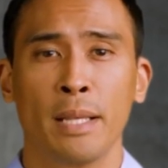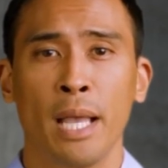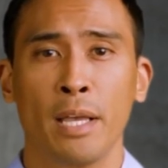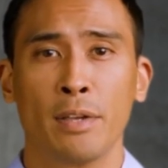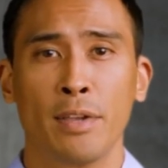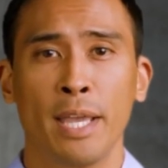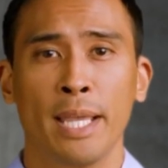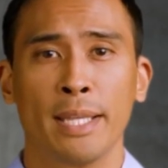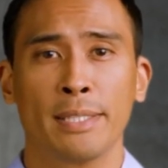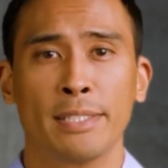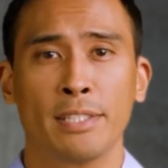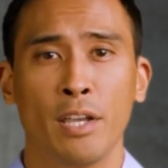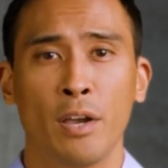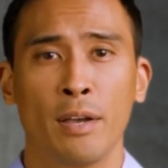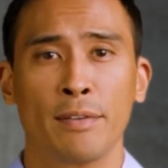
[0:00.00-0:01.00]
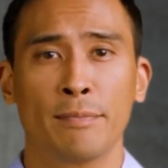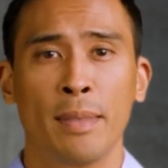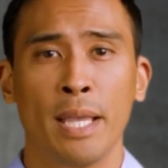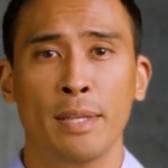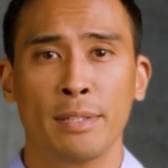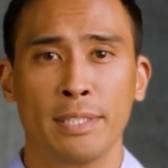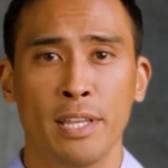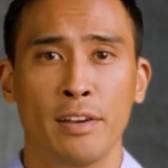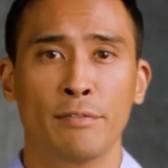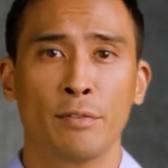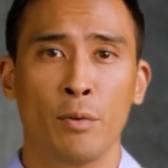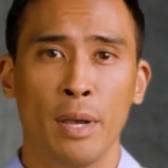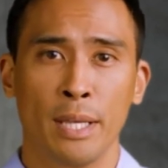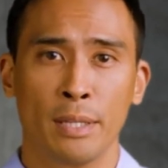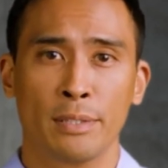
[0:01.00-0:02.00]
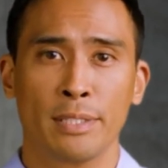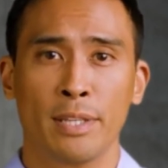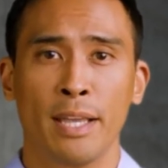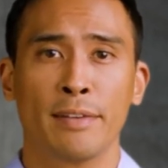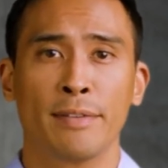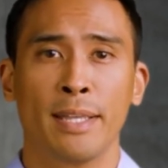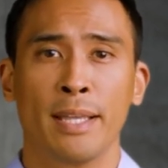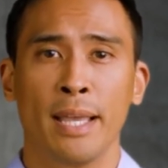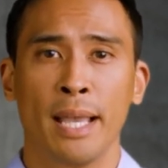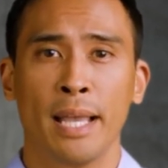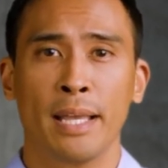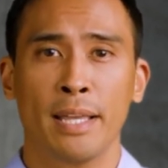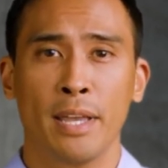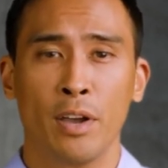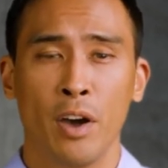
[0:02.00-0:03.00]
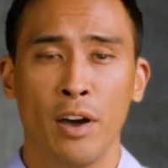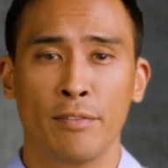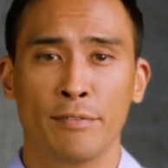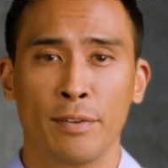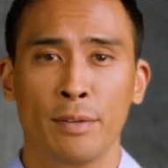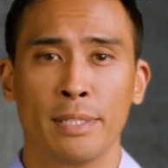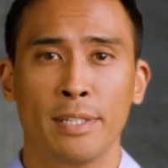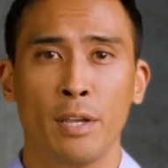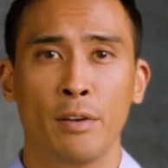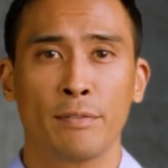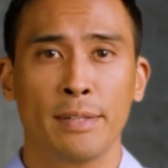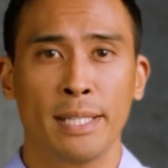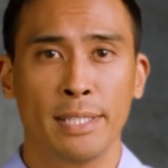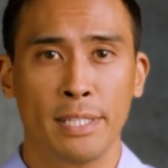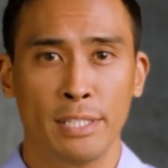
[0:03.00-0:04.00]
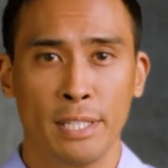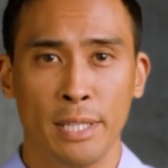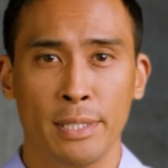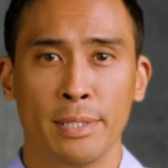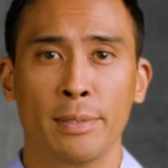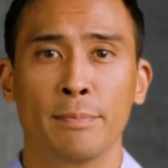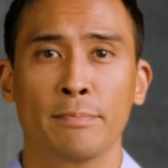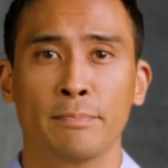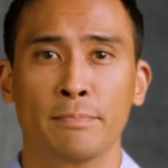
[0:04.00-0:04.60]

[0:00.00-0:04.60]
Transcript: A clean install of Microsoft Windows 11 can often resolve these issues.